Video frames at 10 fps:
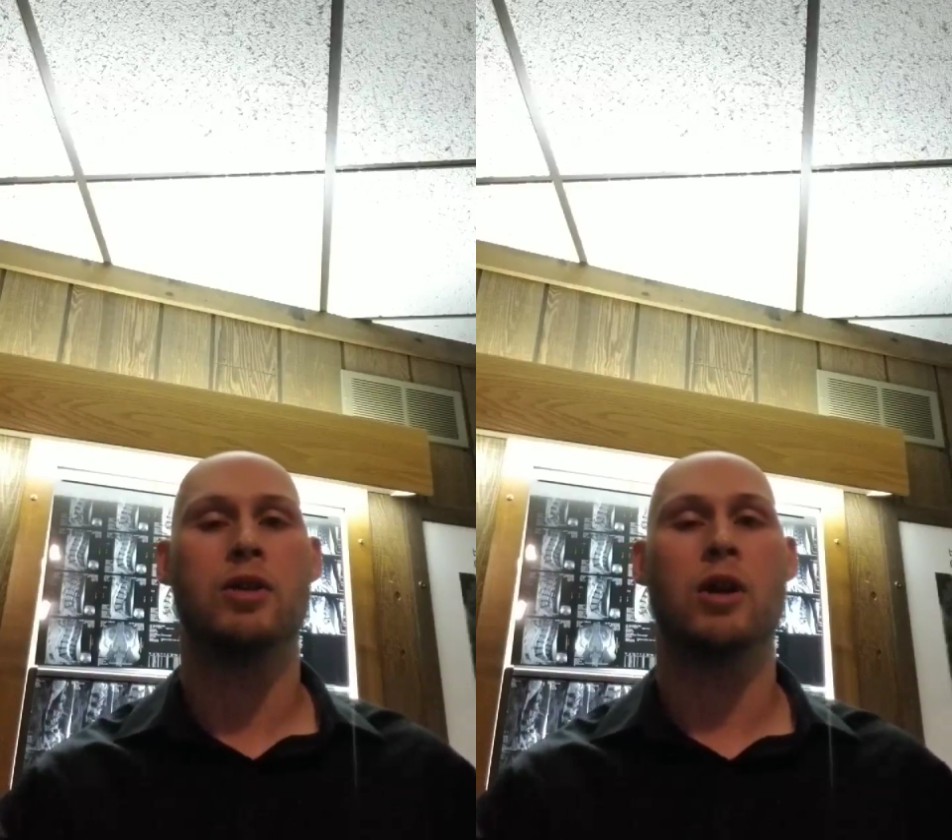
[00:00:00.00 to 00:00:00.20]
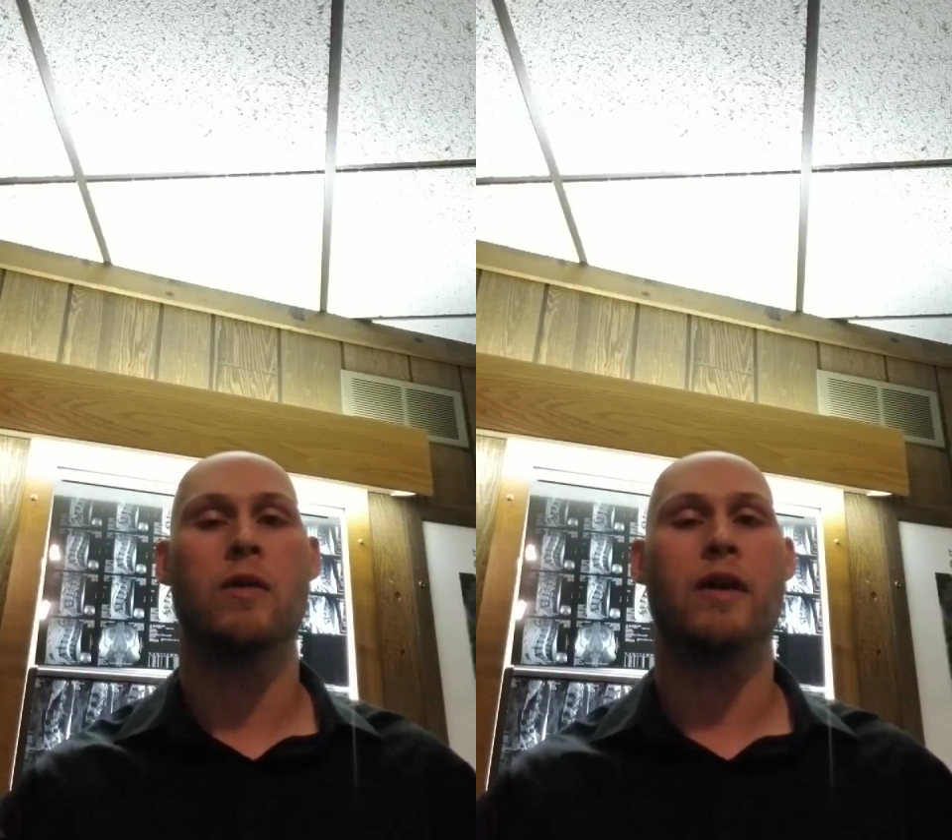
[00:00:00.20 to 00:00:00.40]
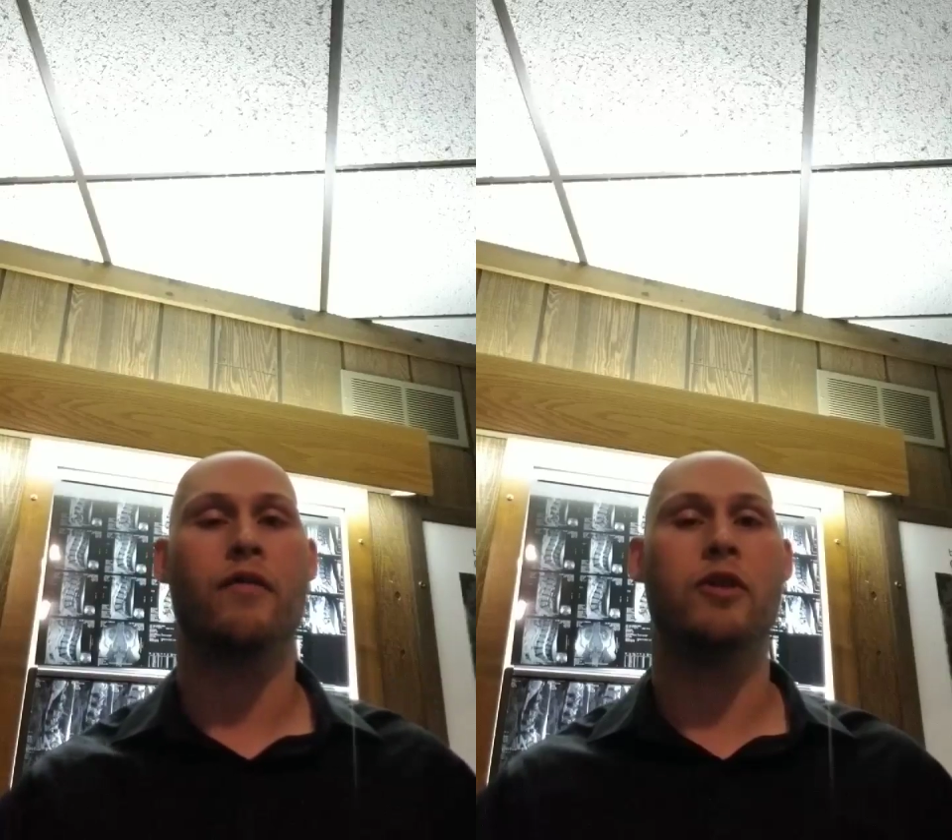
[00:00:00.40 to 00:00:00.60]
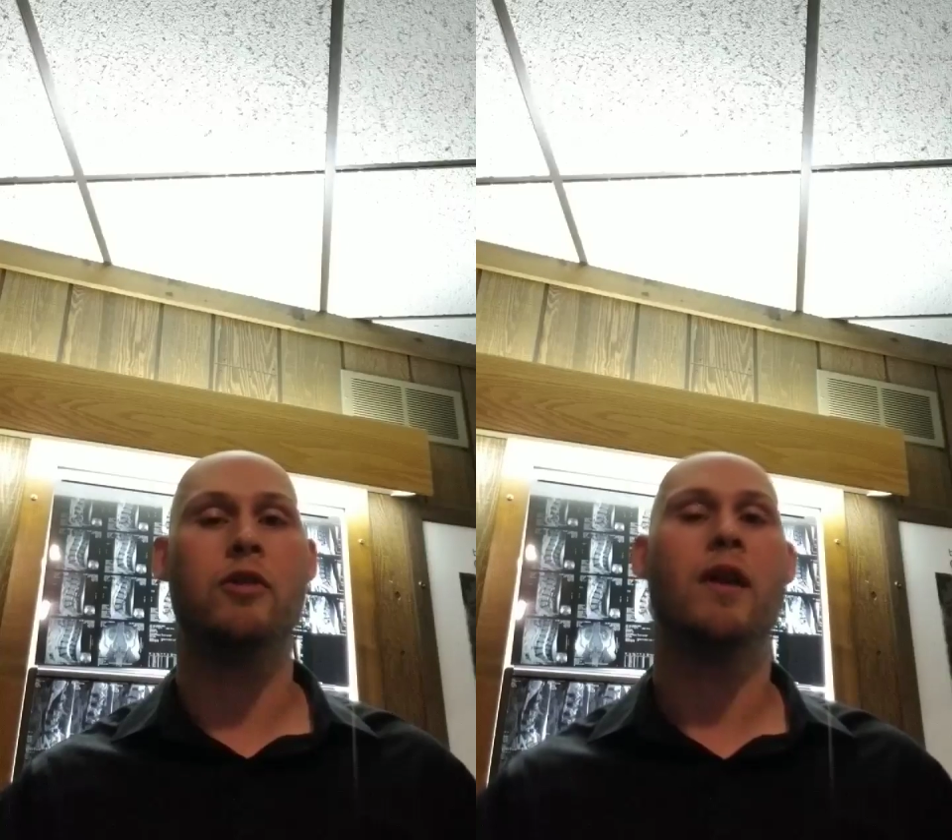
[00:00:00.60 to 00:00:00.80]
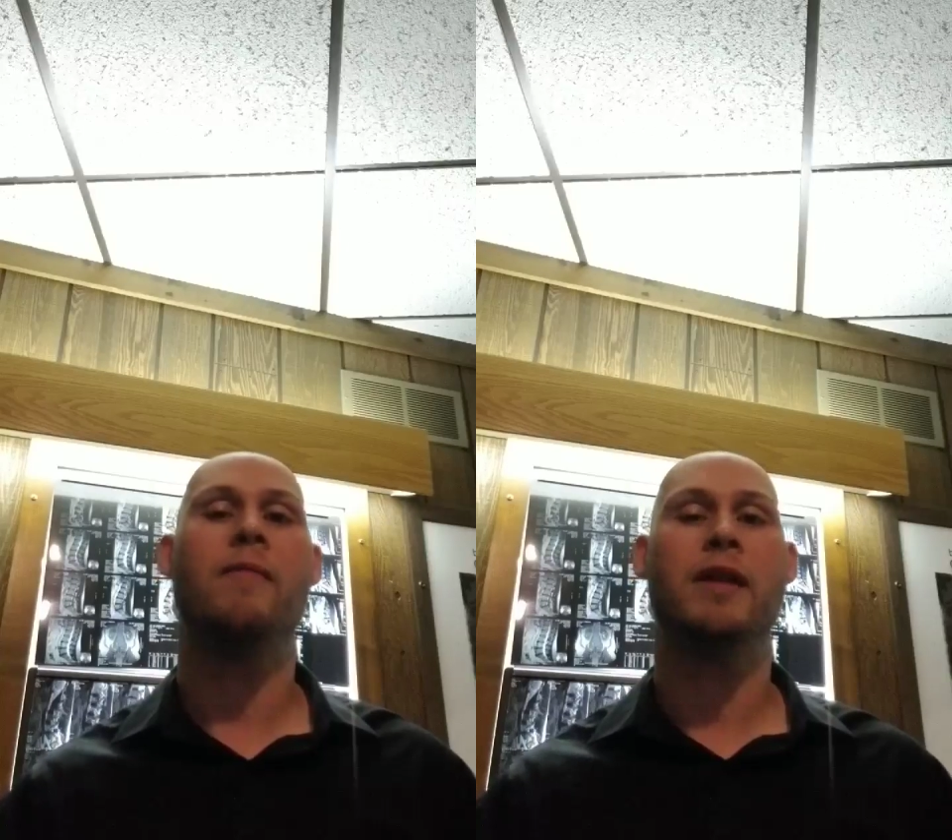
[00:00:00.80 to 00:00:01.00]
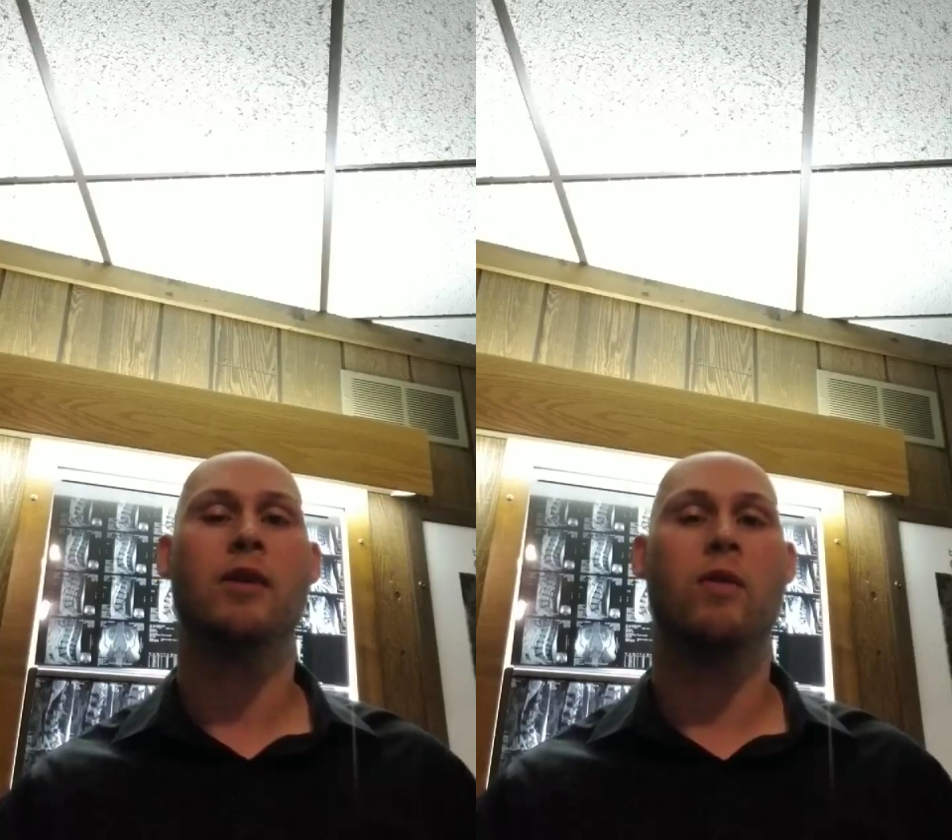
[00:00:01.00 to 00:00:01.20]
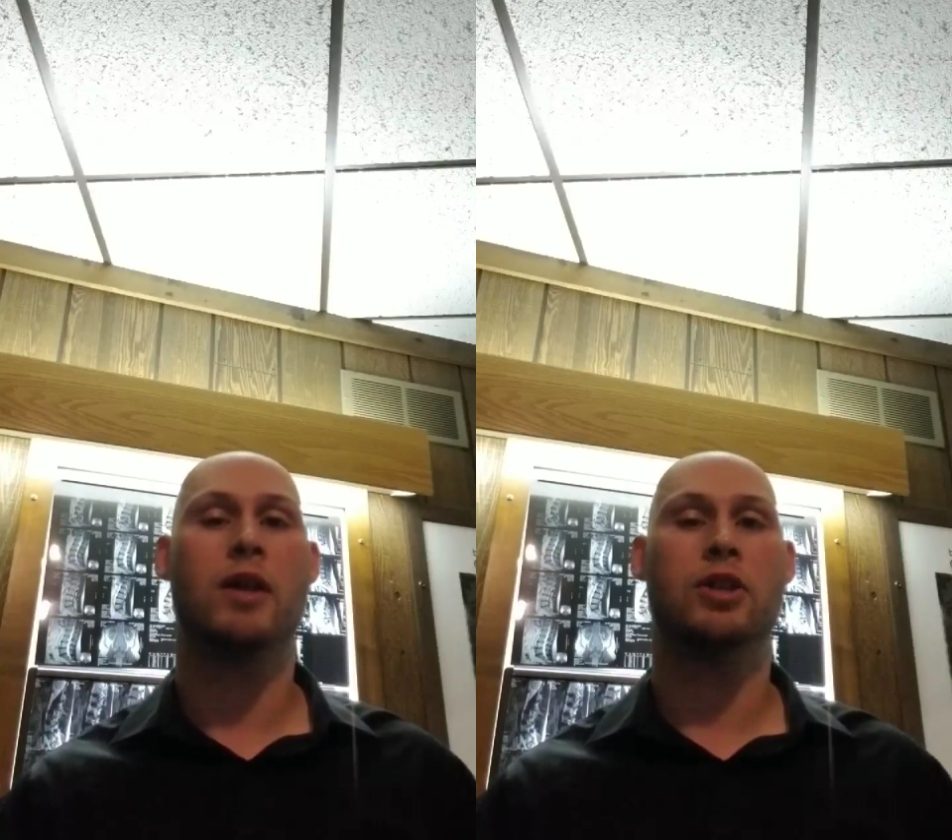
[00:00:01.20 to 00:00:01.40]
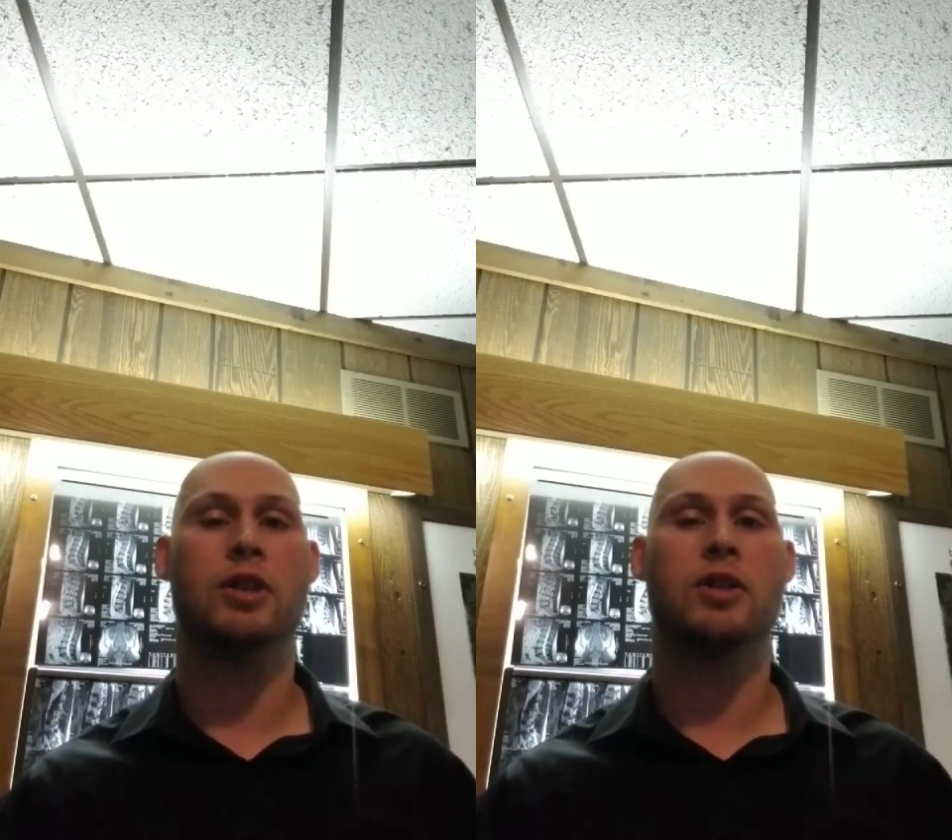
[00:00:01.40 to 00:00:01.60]
So if you do have any
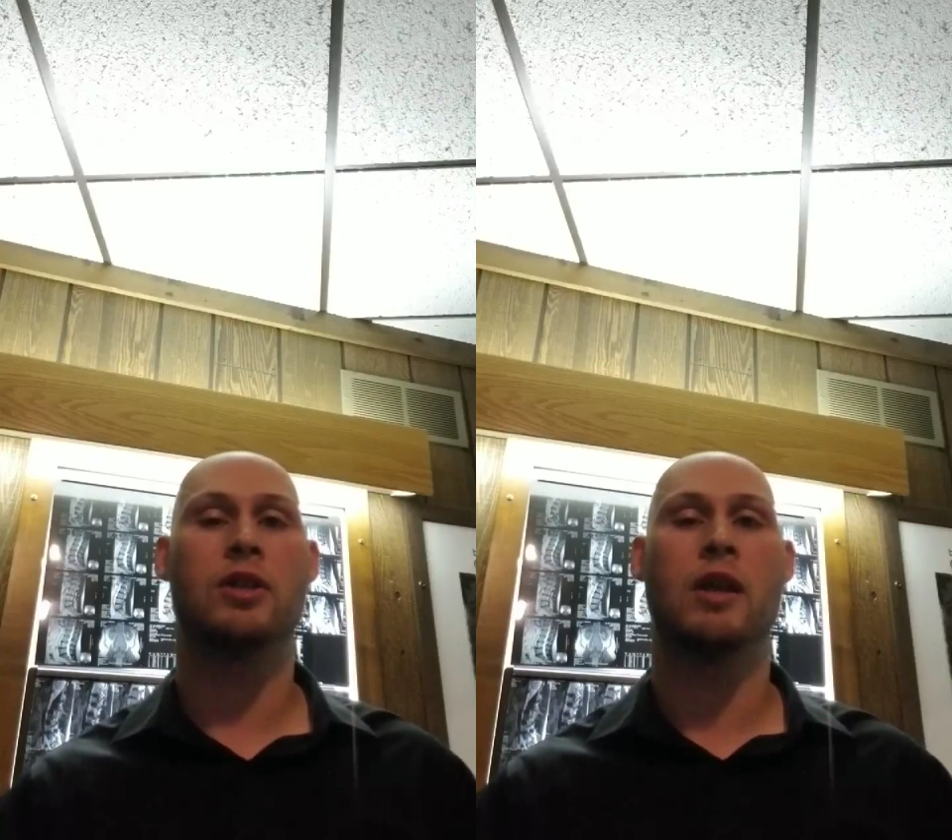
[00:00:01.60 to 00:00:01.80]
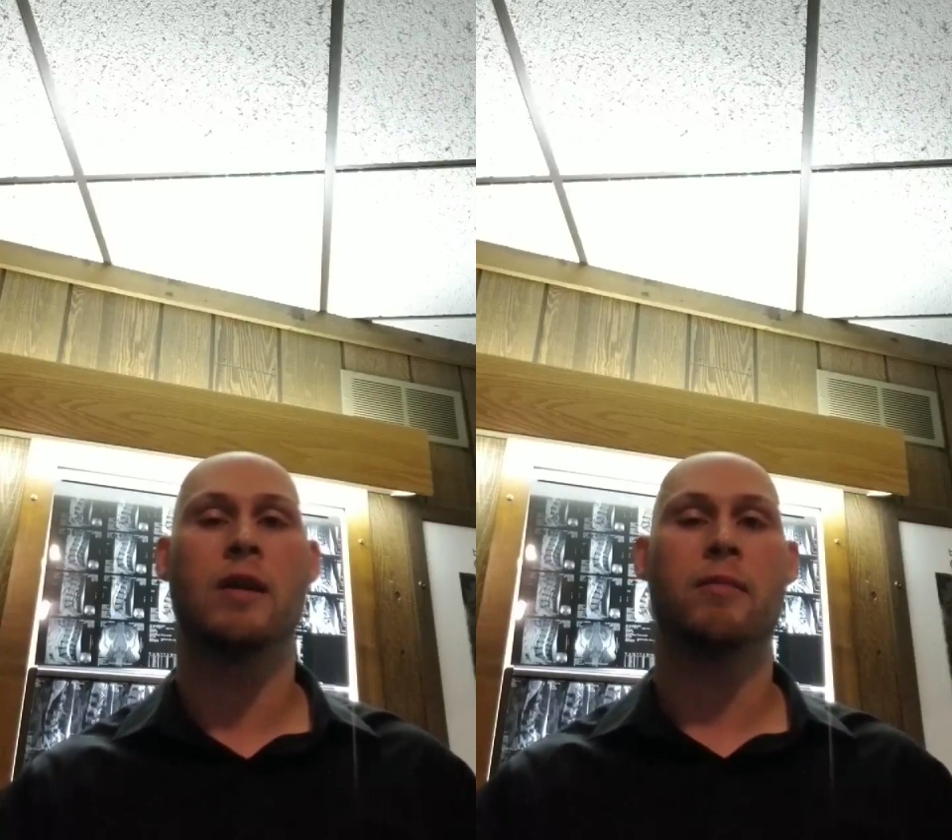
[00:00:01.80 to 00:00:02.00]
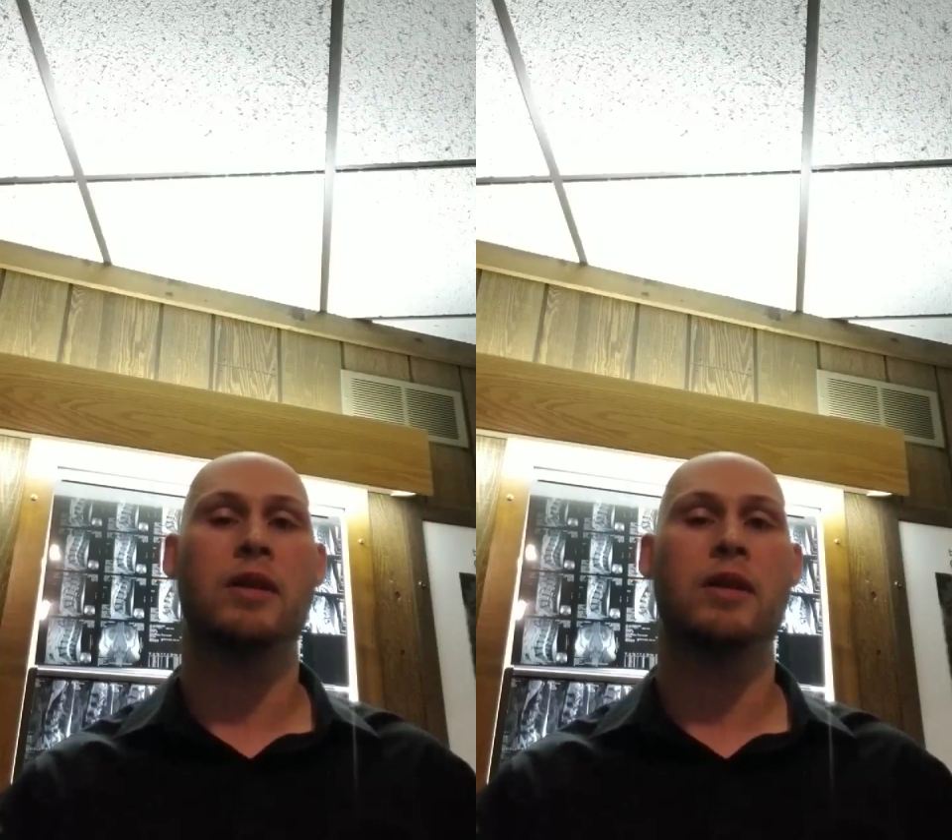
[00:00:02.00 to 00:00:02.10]
questions,